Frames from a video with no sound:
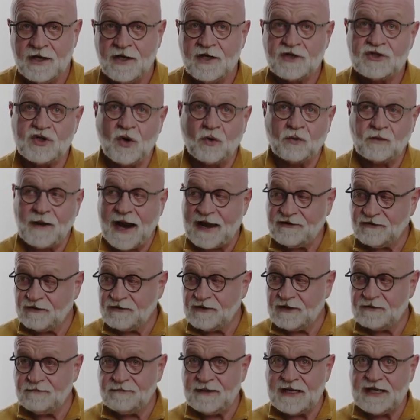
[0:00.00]
So rather
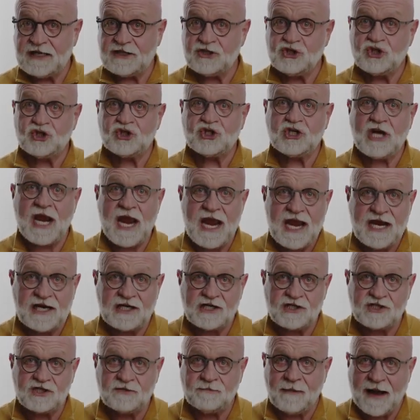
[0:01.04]
than being
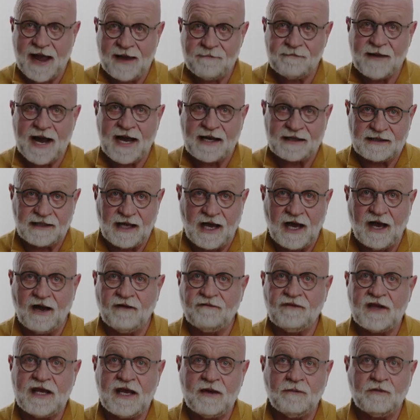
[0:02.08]
changed by my
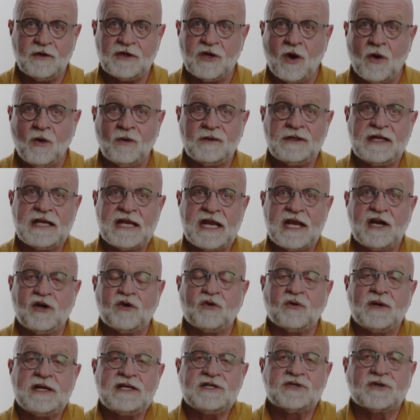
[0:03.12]
love, it would only
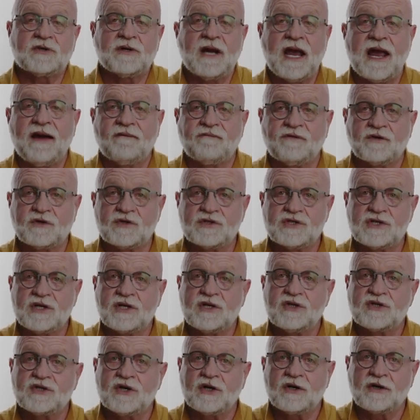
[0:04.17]
increase her efforts
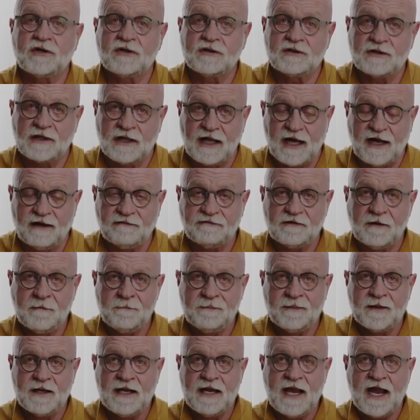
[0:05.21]
to earn love.
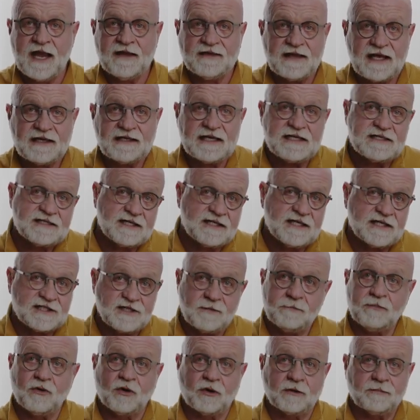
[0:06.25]
And that leads to this
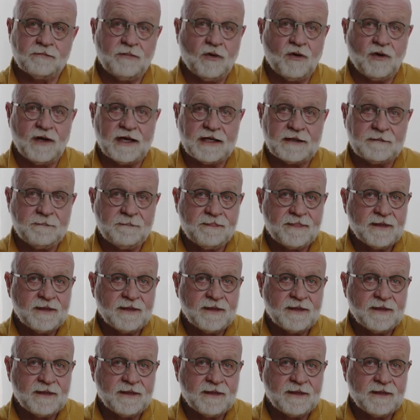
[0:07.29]
important point.